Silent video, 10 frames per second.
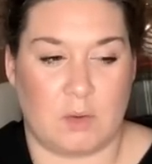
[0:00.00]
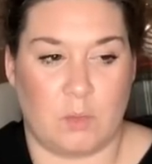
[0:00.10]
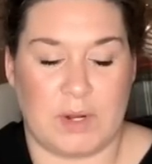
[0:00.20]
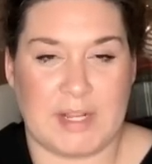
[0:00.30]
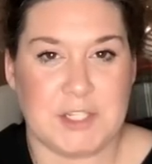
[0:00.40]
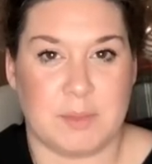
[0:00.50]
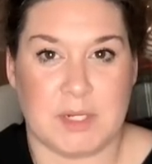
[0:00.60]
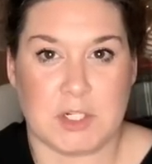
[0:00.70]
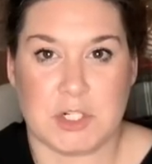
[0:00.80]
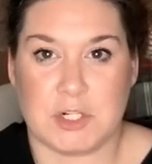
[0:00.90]
When I took
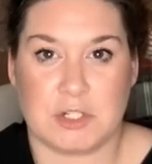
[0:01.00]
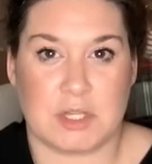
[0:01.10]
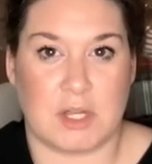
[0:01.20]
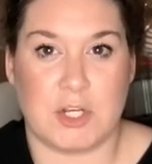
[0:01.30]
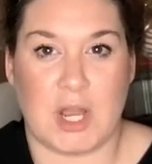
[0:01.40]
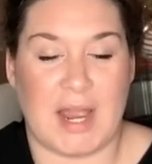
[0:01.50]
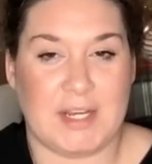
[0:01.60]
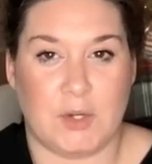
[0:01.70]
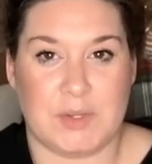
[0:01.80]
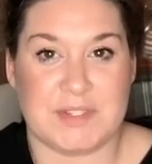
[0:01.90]
pictures, I
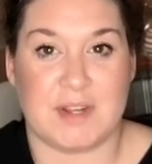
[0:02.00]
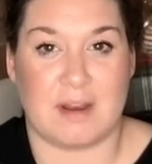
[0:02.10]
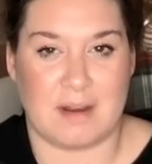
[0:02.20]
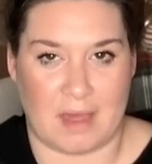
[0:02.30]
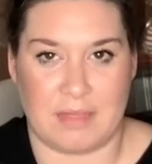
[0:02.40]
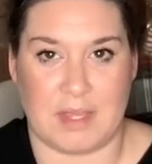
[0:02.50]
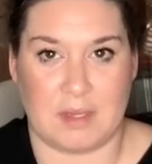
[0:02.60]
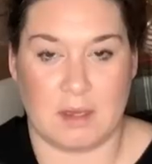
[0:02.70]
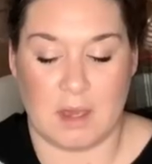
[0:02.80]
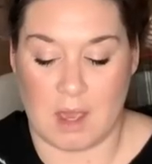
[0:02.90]
noticed nothing.
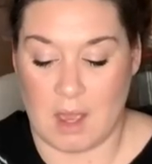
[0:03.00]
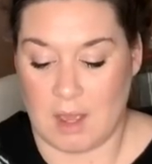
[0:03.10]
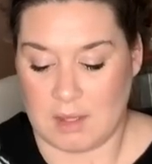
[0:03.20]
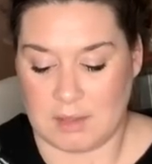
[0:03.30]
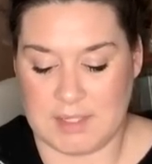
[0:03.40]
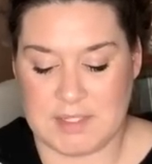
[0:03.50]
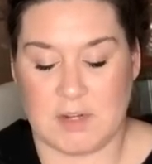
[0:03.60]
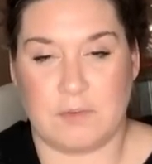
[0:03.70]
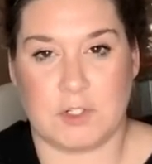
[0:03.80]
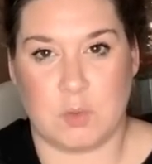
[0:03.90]
Listed it
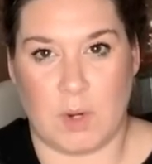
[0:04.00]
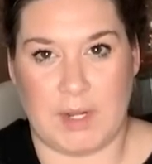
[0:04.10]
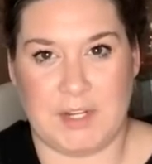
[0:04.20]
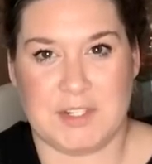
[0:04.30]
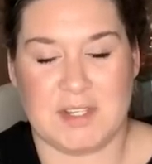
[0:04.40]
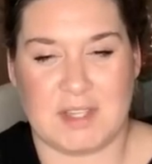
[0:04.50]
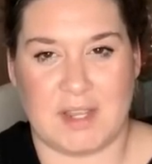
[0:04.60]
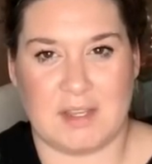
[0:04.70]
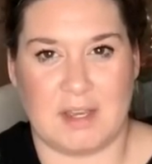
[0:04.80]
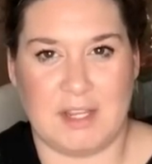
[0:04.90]
for 20 just because
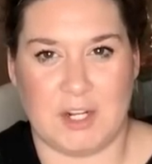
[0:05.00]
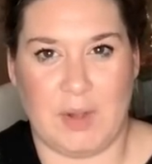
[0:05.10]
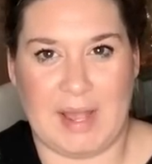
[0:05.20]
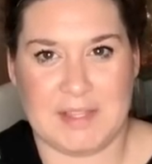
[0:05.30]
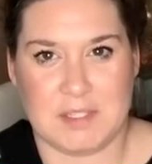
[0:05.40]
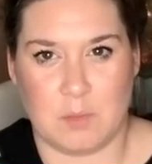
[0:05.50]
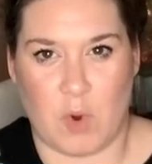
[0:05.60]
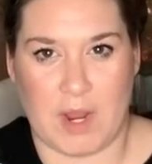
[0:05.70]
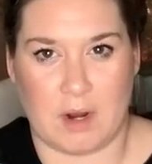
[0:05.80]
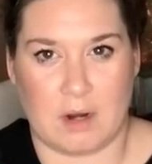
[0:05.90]
I, you know, had some
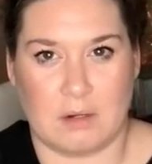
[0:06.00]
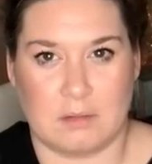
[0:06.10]
wear.